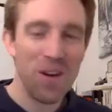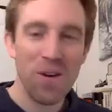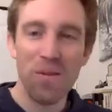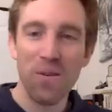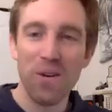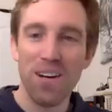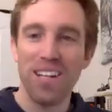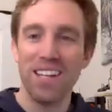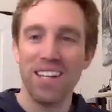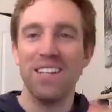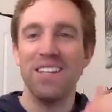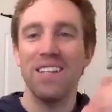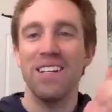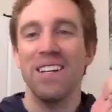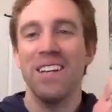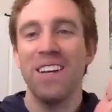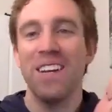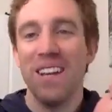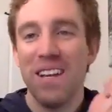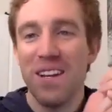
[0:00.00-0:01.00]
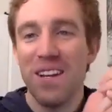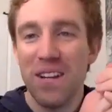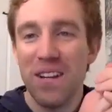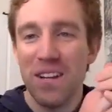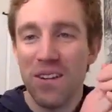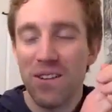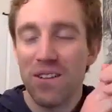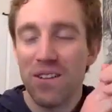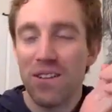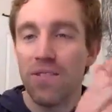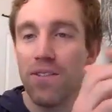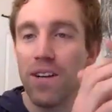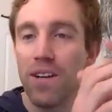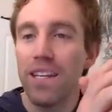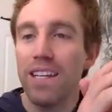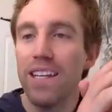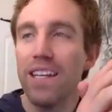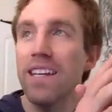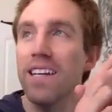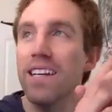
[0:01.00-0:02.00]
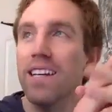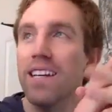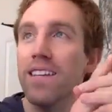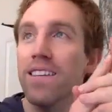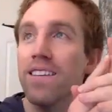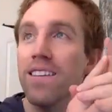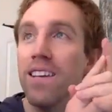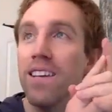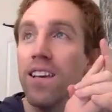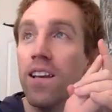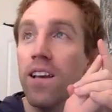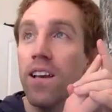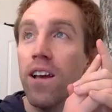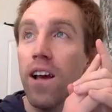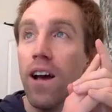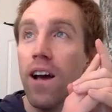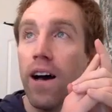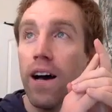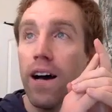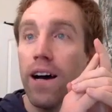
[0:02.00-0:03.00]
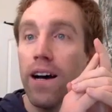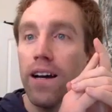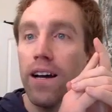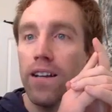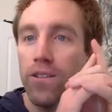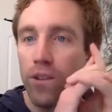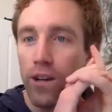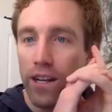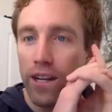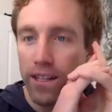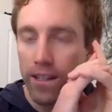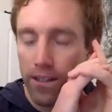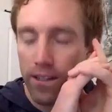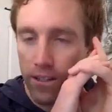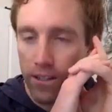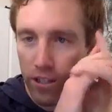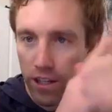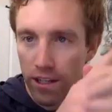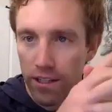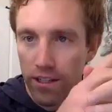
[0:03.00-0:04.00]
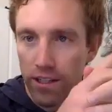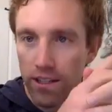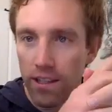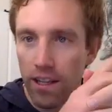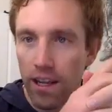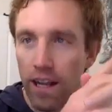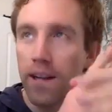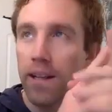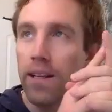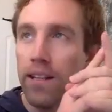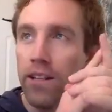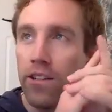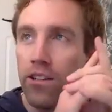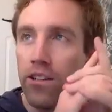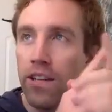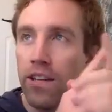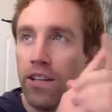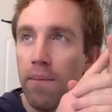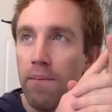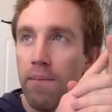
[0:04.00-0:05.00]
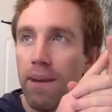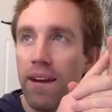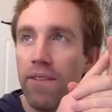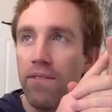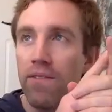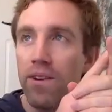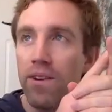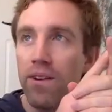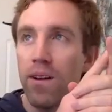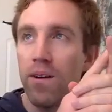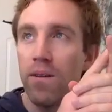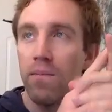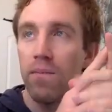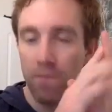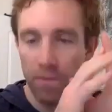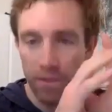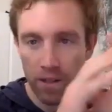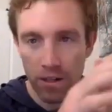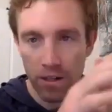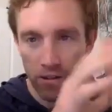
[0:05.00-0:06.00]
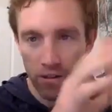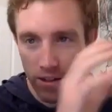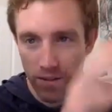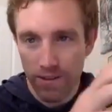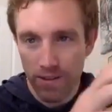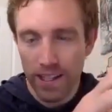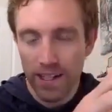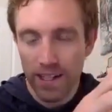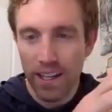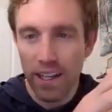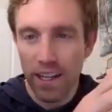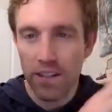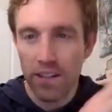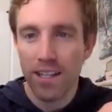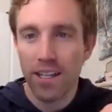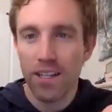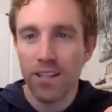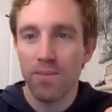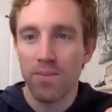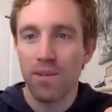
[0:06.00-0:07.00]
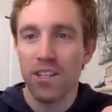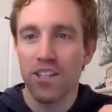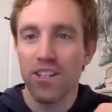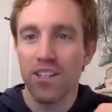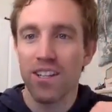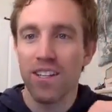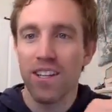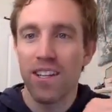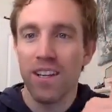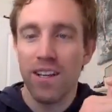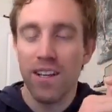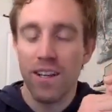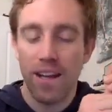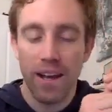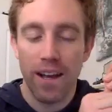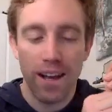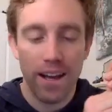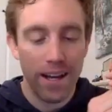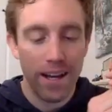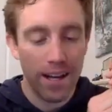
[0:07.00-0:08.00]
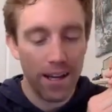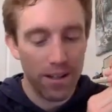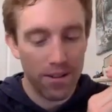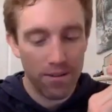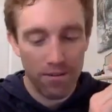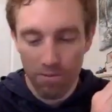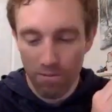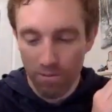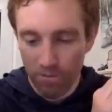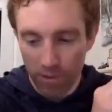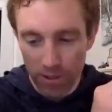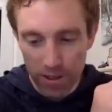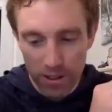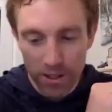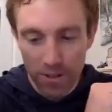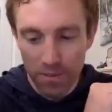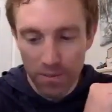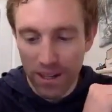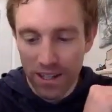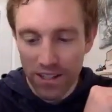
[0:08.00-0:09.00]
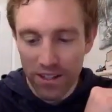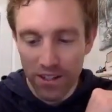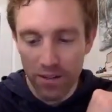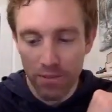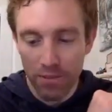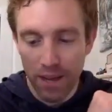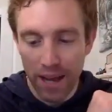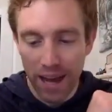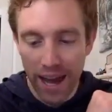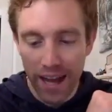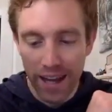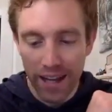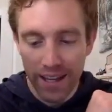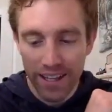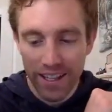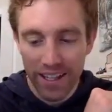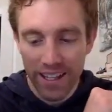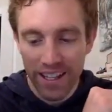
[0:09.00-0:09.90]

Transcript: Well, what's funny is, so I came back from serving the LDS mission, first semester back,